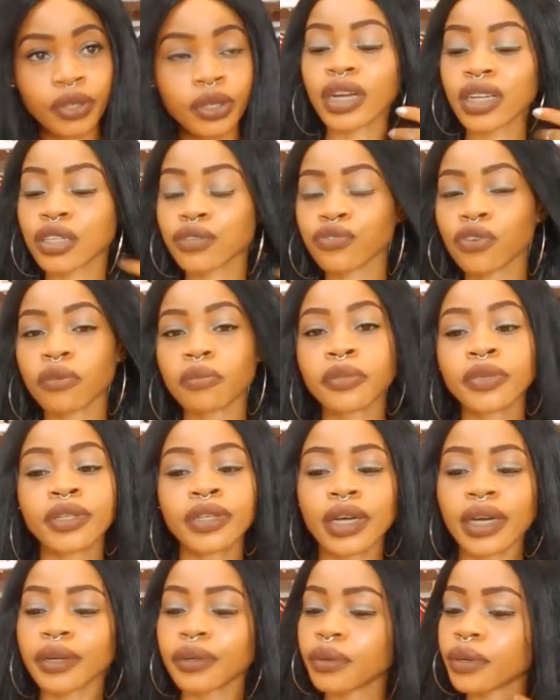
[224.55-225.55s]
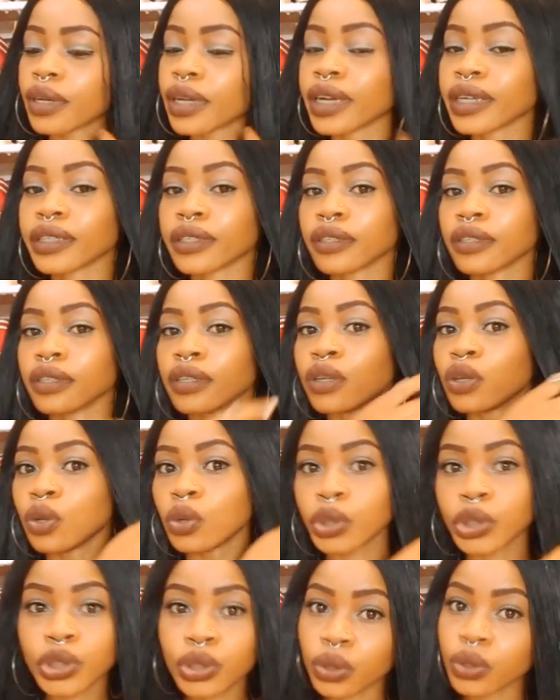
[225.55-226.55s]
As for me, I don't like the
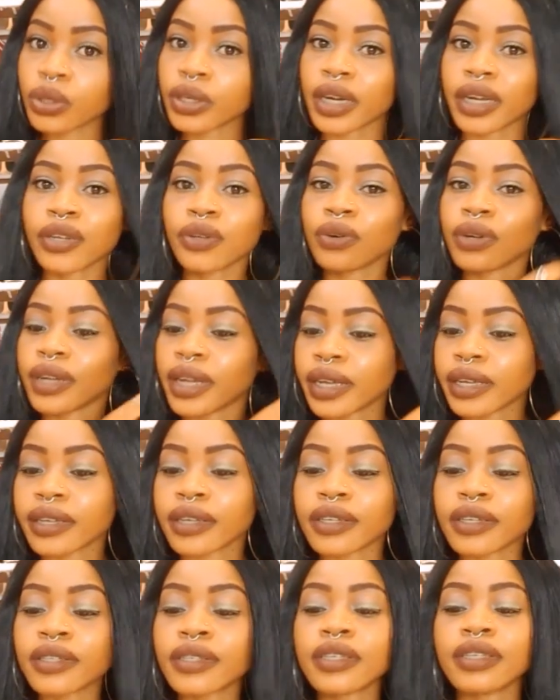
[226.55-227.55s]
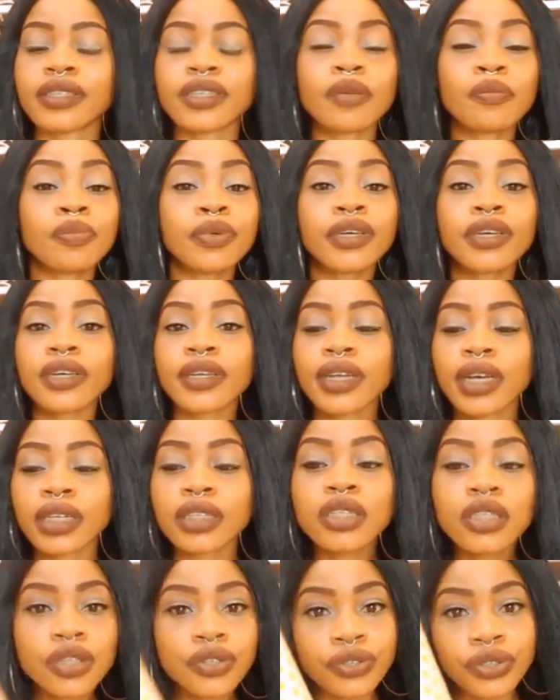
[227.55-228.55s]
lotion. I don't like it. It's a
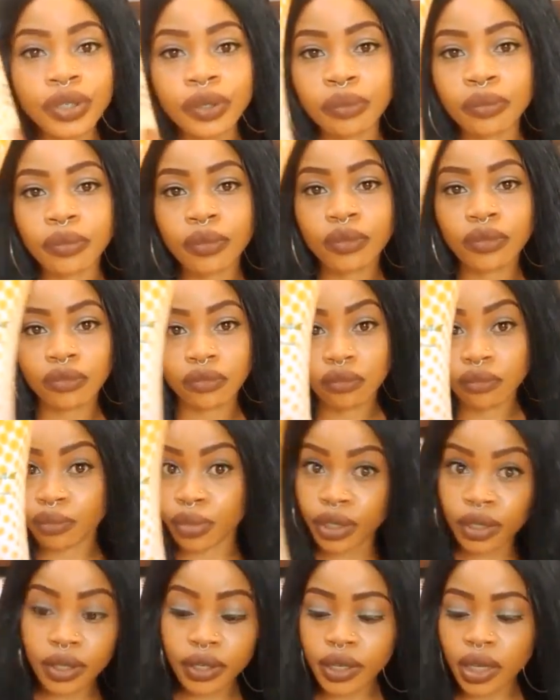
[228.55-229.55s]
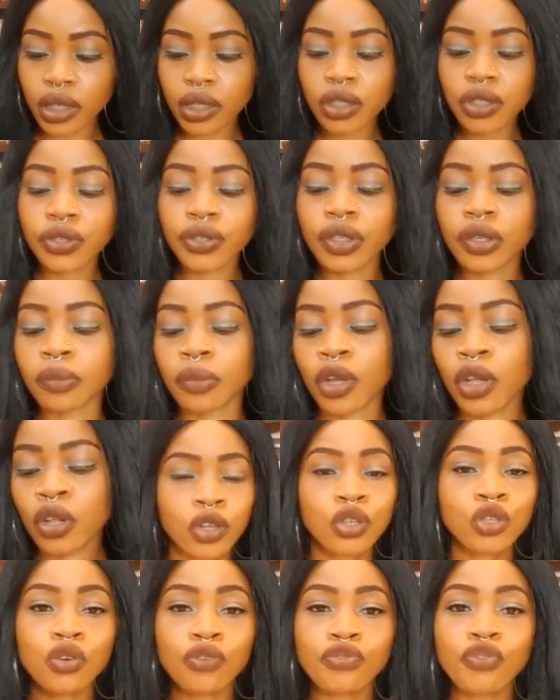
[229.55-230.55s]
beginner's cream. Beginner's cream.
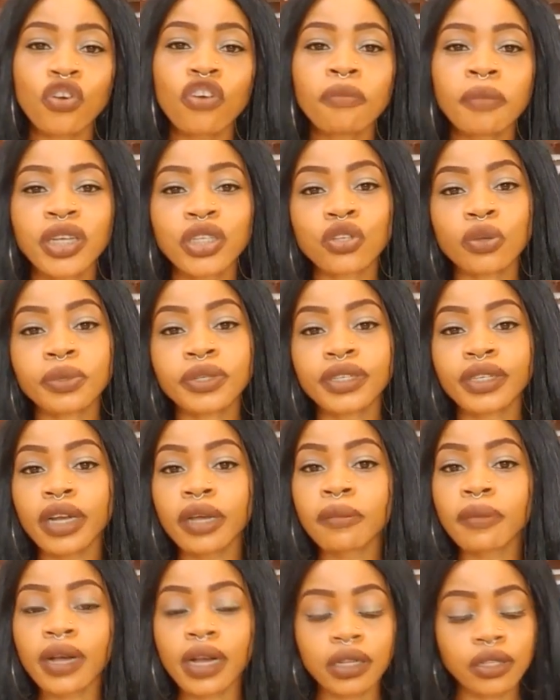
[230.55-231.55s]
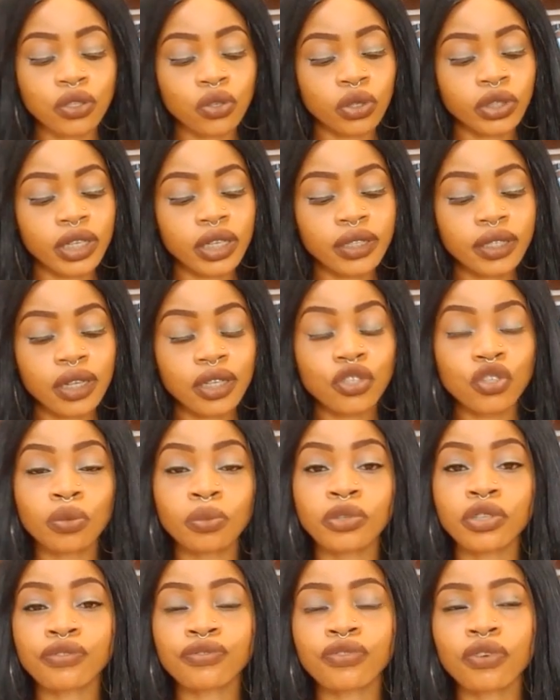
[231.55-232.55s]
So a few of my subscribers suggested
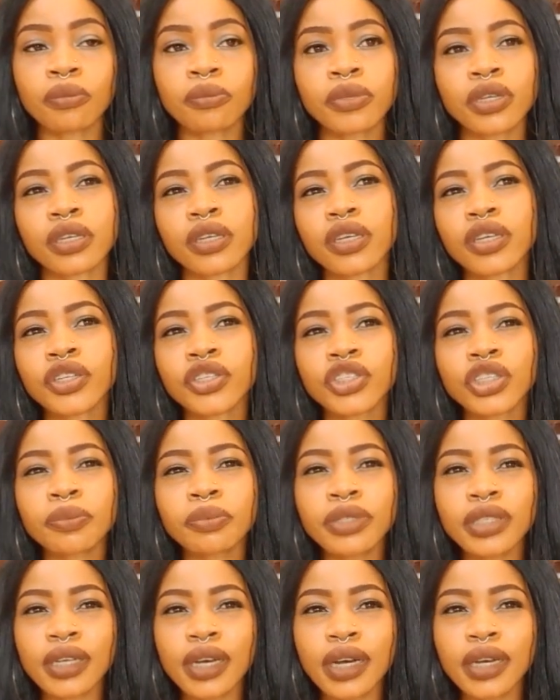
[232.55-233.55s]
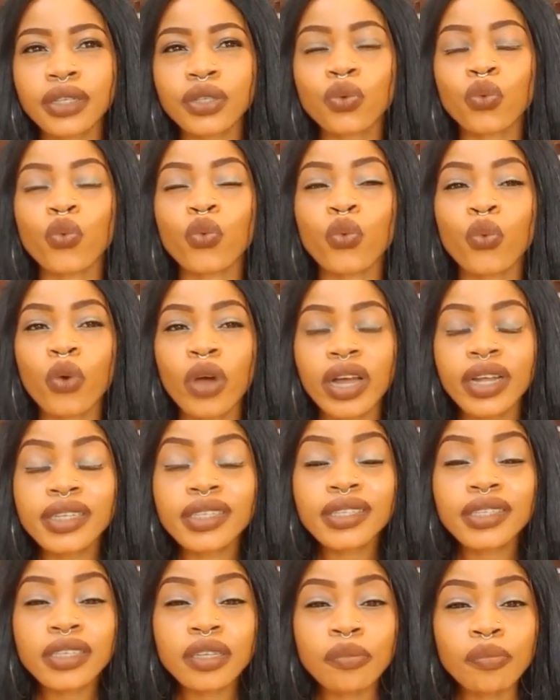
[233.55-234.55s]
something for me, Egyptian
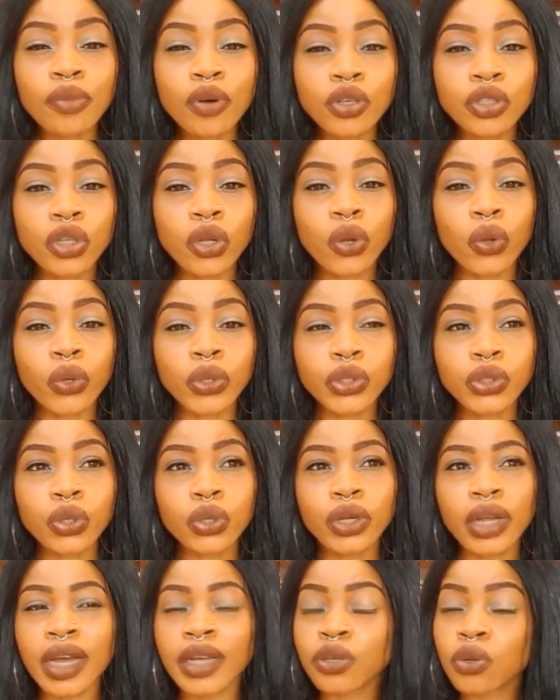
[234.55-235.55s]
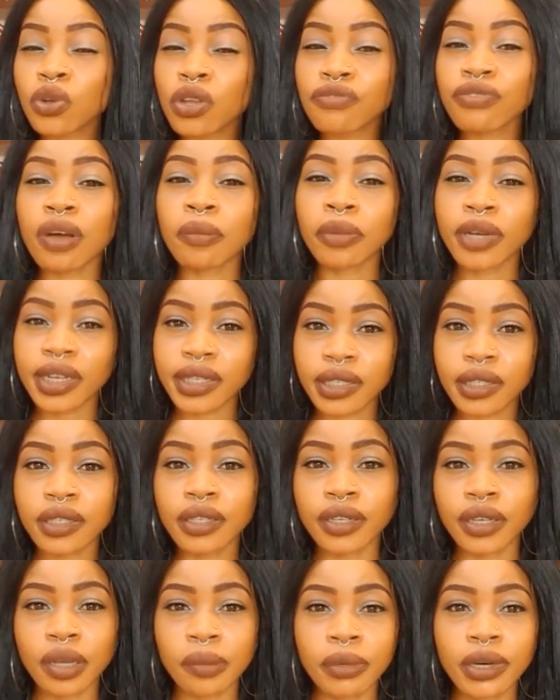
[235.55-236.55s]
whitening body lotion. I don't know if I'm getting the
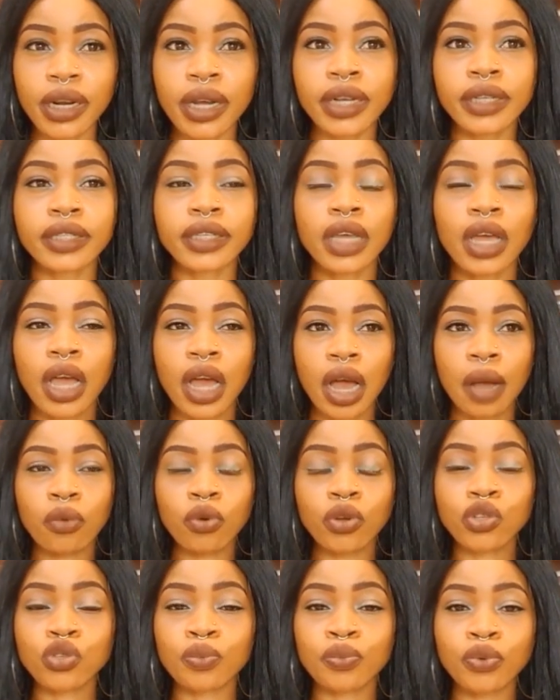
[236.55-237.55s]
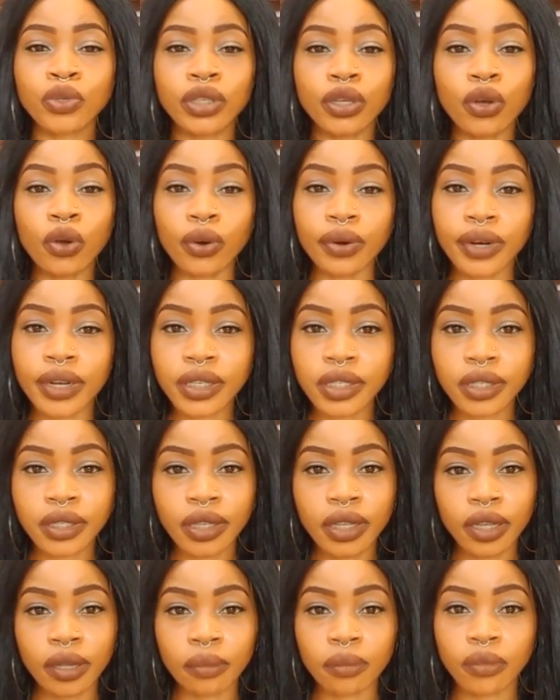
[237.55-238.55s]
name right. I'm going to put the correct
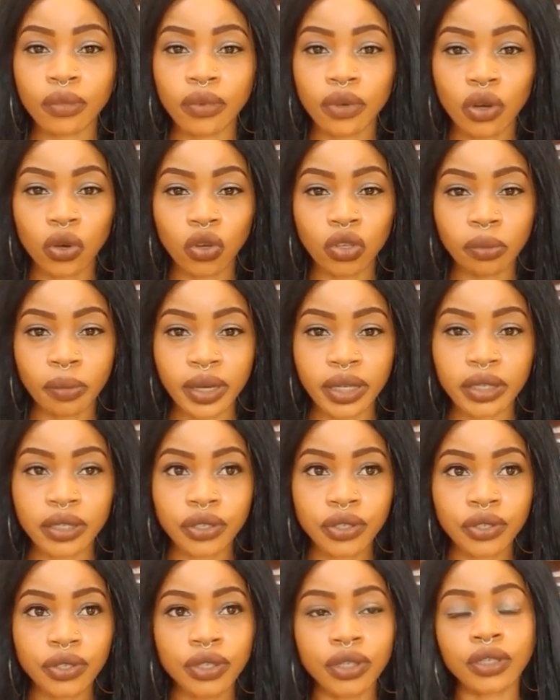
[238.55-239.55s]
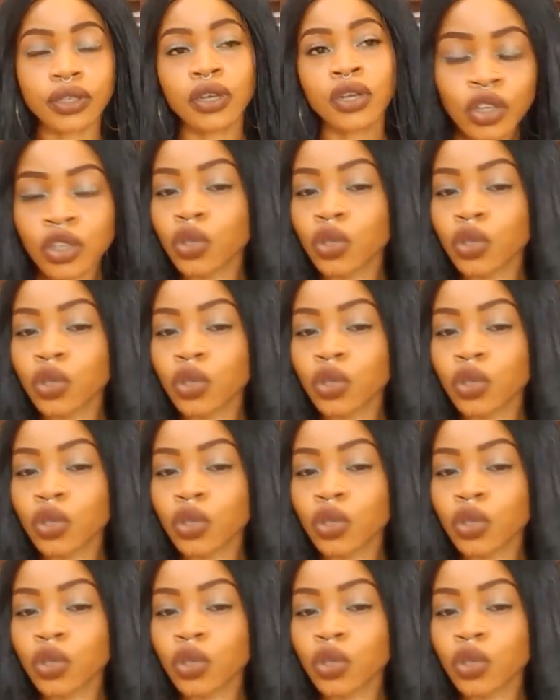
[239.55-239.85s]
name on my screen.